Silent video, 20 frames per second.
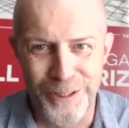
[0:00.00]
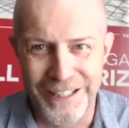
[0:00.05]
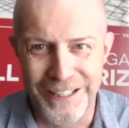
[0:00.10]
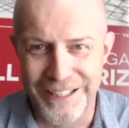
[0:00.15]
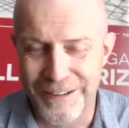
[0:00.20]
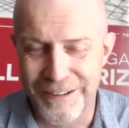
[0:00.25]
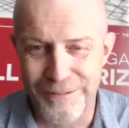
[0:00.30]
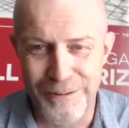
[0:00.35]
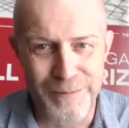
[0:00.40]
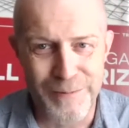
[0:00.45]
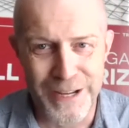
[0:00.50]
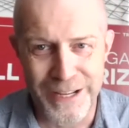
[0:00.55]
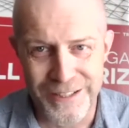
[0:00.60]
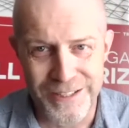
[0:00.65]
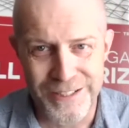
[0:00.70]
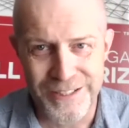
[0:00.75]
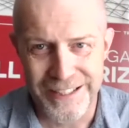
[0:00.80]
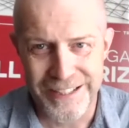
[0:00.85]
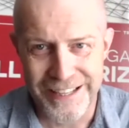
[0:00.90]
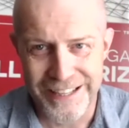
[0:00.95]
had ever
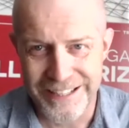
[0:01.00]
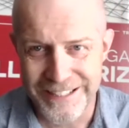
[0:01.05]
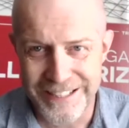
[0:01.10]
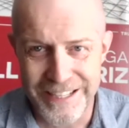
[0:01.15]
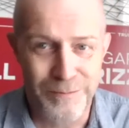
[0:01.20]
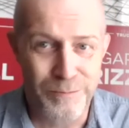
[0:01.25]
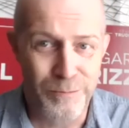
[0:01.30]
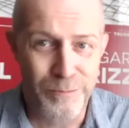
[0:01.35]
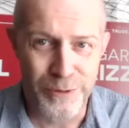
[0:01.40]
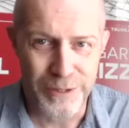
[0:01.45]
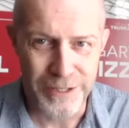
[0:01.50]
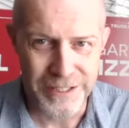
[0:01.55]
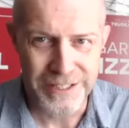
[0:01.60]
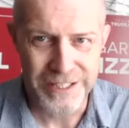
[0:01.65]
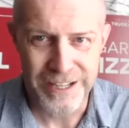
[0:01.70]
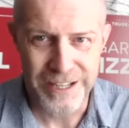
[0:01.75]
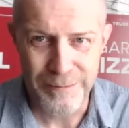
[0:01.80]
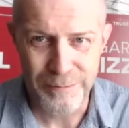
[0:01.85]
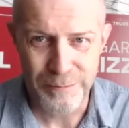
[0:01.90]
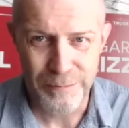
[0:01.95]
managed to get 10 points
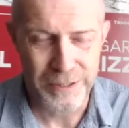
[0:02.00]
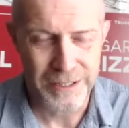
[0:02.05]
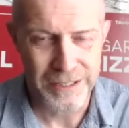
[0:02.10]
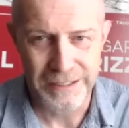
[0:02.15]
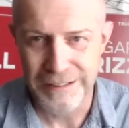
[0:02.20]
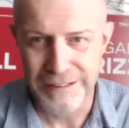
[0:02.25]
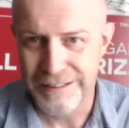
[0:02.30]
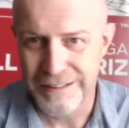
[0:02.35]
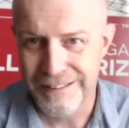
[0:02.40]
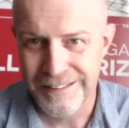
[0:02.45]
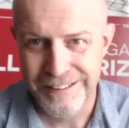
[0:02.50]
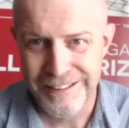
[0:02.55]
up, he